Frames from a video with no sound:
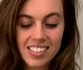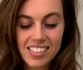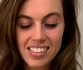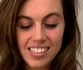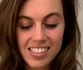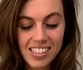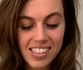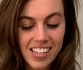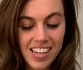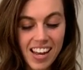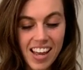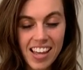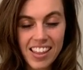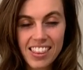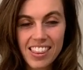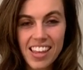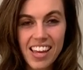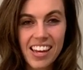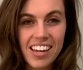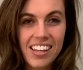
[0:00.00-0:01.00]
It's
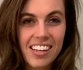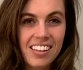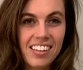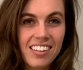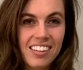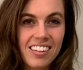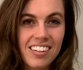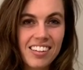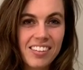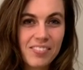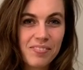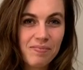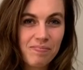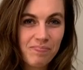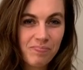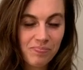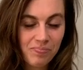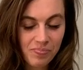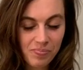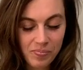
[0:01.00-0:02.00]
not that either.
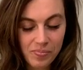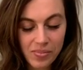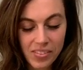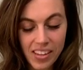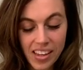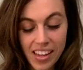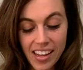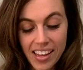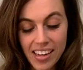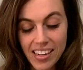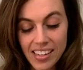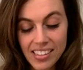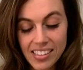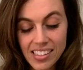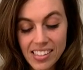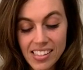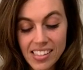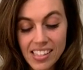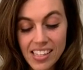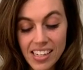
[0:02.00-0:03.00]
It is
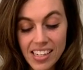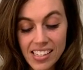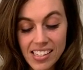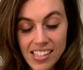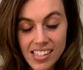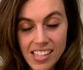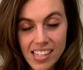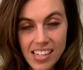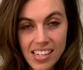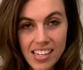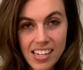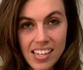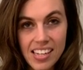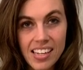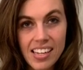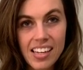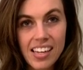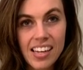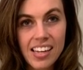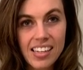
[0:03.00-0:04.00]
Citizen
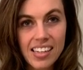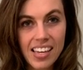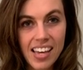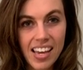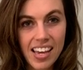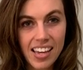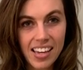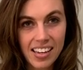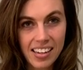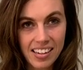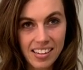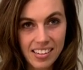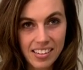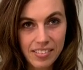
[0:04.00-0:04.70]
Kane.